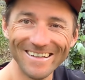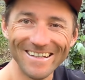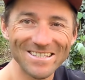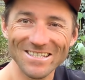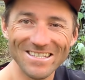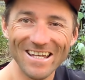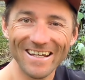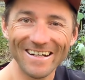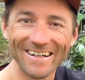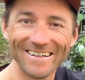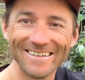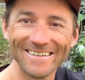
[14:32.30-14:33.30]
It's
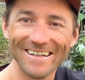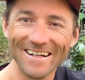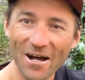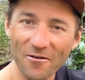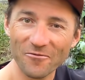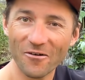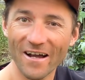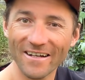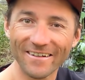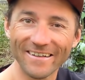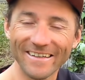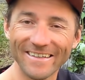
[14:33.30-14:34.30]
insane. And now
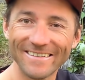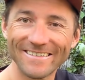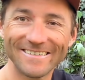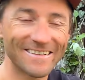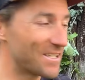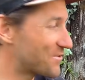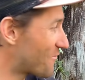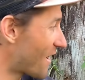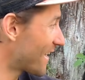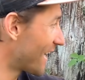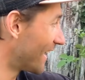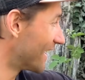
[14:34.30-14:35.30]
finally, it's
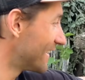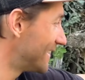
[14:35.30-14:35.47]
running.